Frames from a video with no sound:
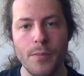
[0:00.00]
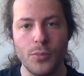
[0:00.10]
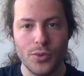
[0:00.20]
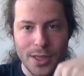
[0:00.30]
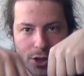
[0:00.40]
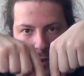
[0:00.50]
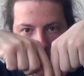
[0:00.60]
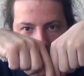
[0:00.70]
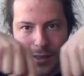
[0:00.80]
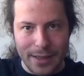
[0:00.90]

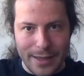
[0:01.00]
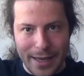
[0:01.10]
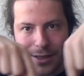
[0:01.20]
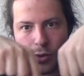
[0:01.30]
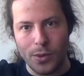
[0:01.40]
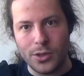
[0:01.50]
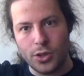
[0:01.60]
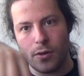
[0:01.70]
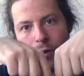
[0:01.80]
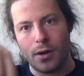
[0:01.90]
Musicians sit next to each
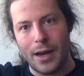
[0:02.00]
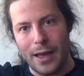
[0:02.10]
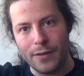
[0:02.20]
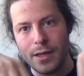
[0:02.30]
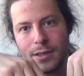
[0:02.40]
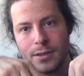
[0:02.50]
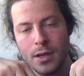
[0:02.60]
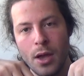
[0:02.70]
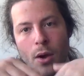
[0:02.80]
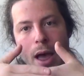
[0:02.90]
other like this,
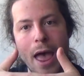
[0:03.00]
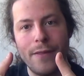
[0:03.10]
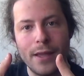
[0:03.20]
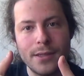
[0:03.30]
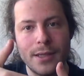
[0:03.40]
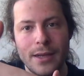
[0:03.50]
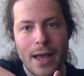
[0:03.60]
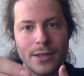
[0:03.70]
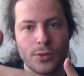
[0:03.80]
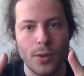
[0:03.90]
and they sit
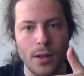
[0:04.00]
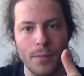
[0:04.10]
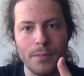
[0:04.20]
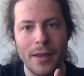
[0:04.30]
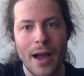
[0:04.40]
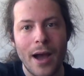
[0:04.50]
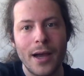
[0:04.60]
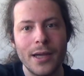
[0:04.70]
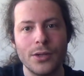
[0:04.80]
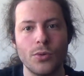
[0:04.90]
as well
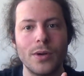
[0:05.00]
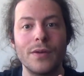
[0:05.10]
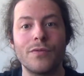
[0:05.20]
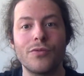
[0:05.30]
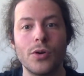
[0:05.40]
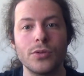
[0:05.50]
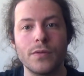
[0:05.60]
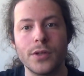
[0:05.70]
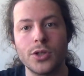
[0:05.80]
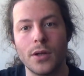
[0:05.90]
behind or in front
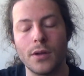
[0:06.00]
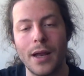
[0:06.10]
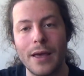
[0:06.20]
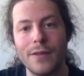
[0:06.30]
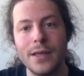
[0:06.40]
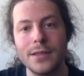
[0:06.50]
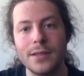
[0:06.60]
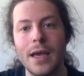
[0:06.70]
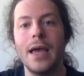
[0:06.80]
of each other like this.